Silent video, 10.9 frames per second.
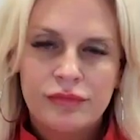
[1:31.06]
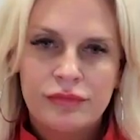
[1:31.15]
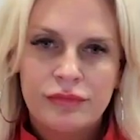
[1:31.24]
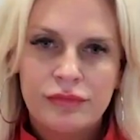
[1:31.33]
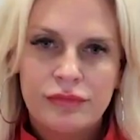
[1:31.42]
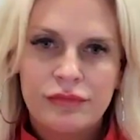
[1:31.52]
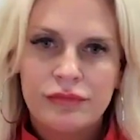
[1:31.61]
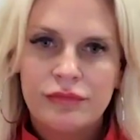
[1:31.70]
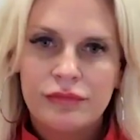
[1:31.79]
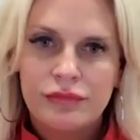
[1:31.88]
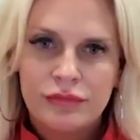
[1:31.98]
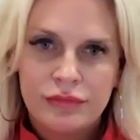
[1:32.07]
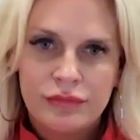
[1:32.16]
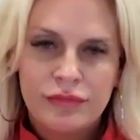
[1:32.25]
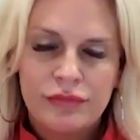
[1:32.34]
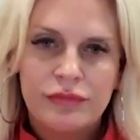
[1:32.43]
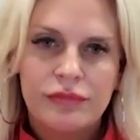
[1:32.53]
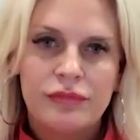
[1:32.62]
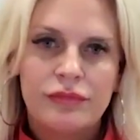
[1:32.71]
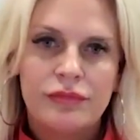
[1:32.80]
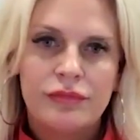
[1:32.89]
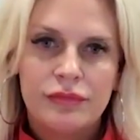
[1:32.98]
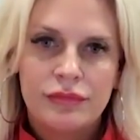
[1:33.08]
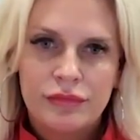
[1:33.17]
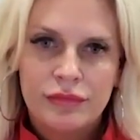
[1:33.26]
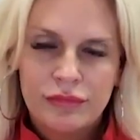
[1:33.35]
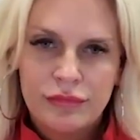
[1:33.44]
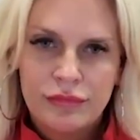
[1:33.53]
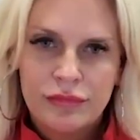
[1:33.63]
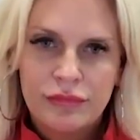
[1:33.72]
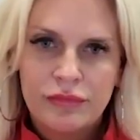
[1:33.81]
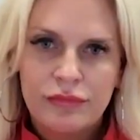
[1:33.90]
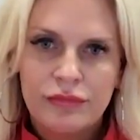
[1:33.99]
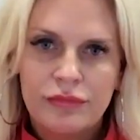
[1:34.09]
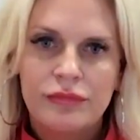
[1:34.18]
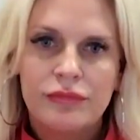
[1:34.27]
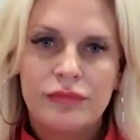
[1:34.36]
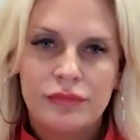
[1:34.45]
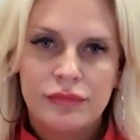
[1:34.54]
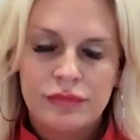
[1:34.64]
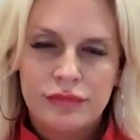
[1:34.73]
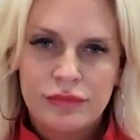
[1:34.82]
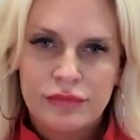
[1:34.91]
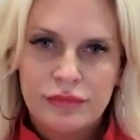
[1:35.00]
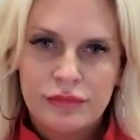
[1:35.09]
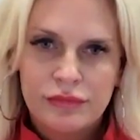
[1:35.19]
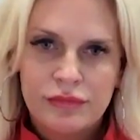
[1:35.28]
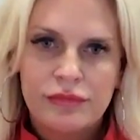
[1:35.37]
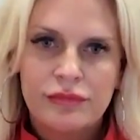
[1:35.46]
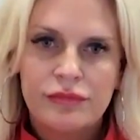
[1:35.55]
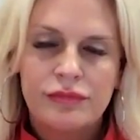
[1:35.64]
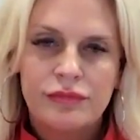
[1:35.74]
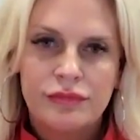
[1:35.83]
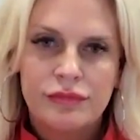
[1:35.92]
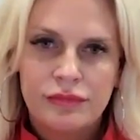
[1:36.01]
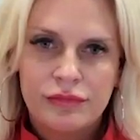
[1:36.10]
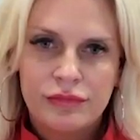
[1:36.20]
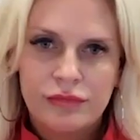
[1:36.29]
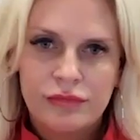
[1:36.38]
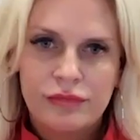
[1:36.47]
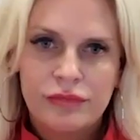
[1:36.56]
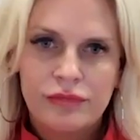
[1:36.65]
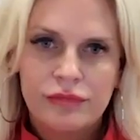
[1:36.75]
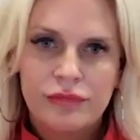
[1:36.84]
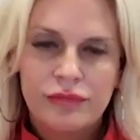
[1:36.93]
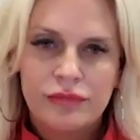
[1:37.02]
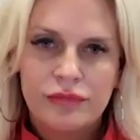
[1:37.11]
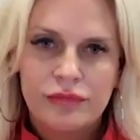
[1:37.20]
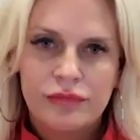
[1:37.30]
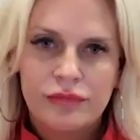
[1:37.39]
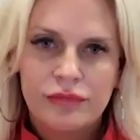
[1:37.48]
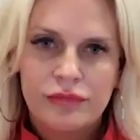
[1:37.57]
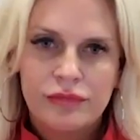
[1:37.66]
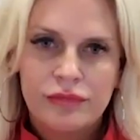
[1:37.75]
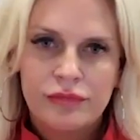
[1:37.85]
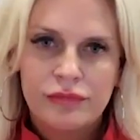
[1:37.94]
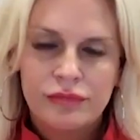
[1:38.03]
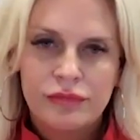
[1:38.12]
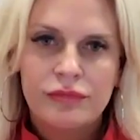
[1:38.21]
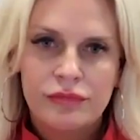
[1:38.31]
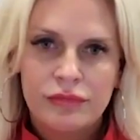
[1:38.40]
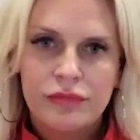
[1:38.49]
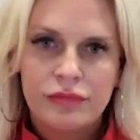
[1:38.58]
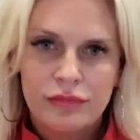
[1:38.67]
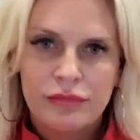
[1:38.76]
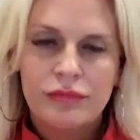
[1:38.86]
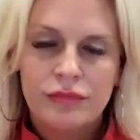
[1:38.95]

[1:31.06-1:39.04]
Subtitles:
[no speech]